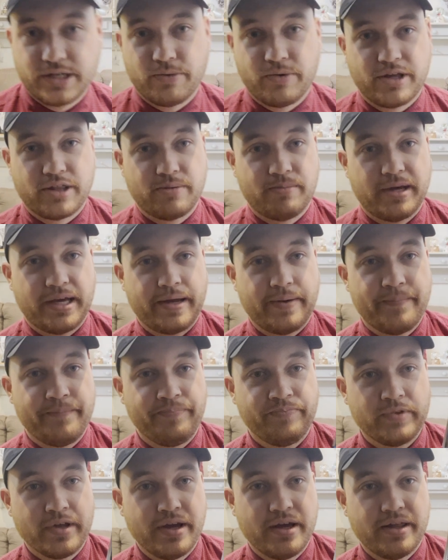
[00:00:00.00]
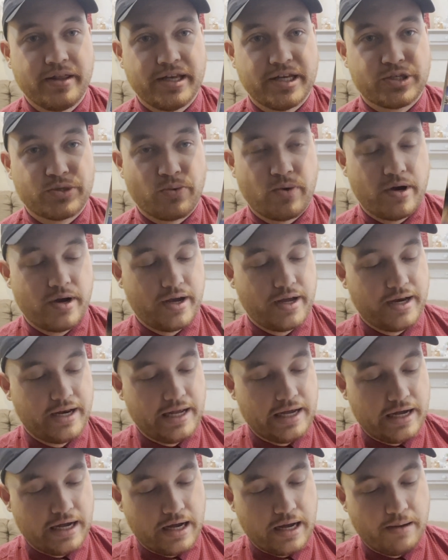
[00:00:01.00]
with me. This one
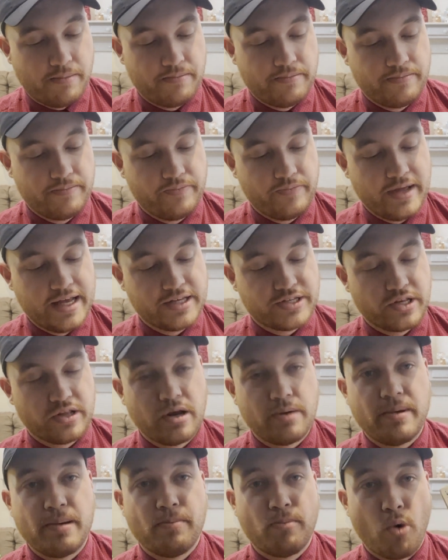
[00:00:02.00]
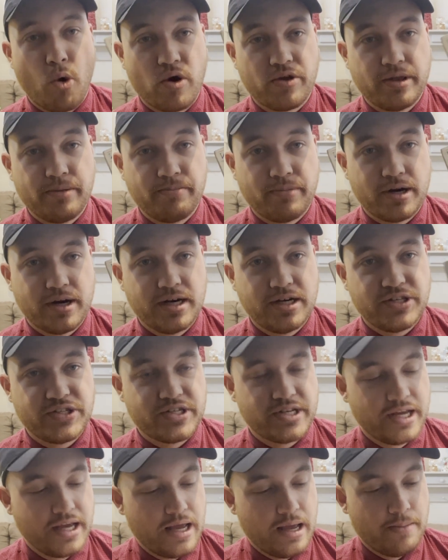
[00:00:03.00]
is a little bit more than
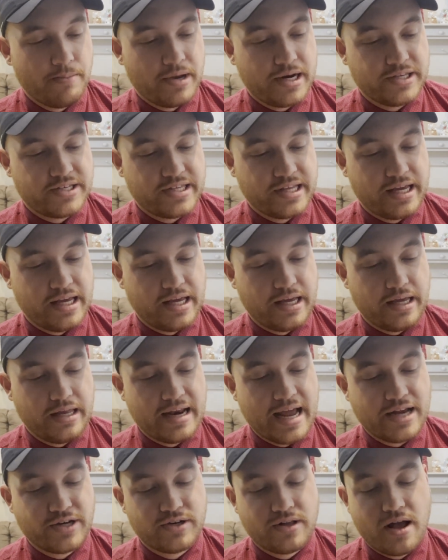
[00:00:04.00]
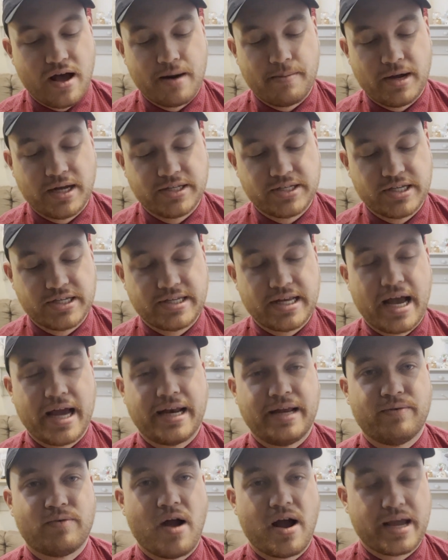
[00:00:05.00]
birds, but it's the National Audubon
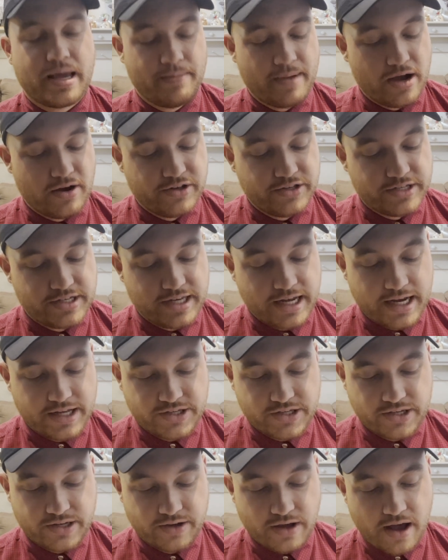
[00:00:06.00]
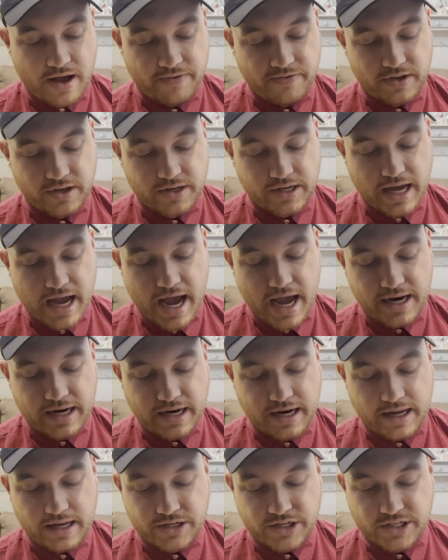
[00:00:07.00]
Society Rocky Mountain States field guide, and
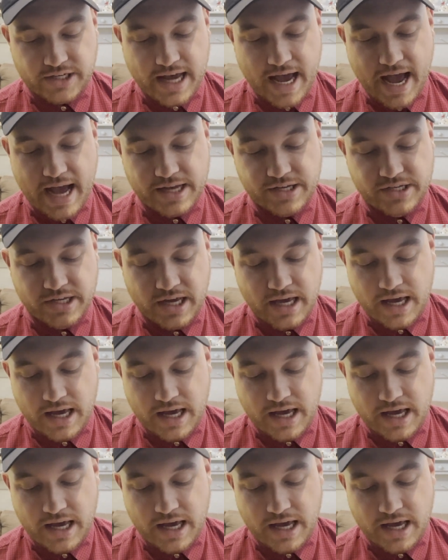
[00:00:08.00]
it just has